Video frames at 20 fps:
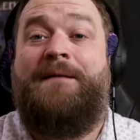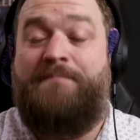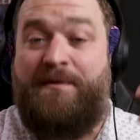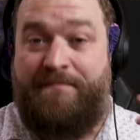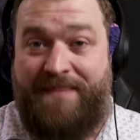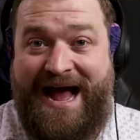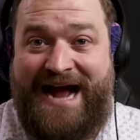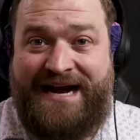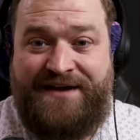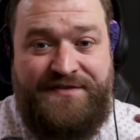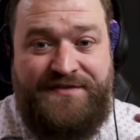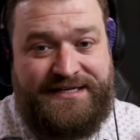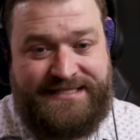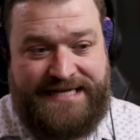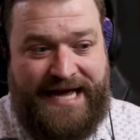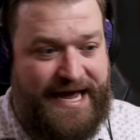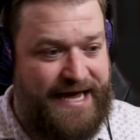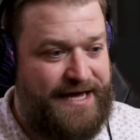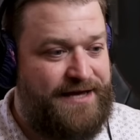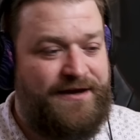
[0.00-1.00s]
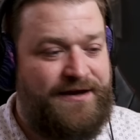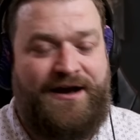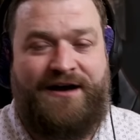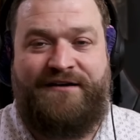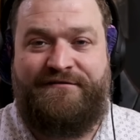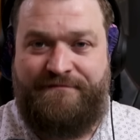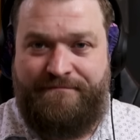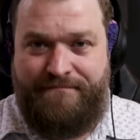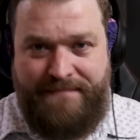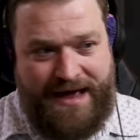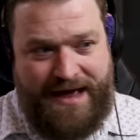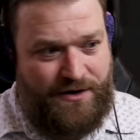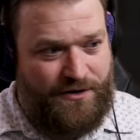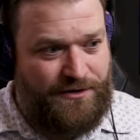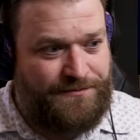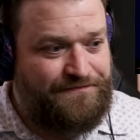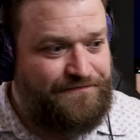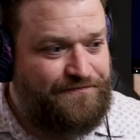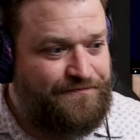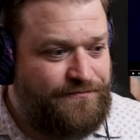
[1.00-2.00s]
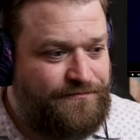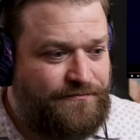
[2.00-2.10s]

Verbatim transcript: But back in the day of metal,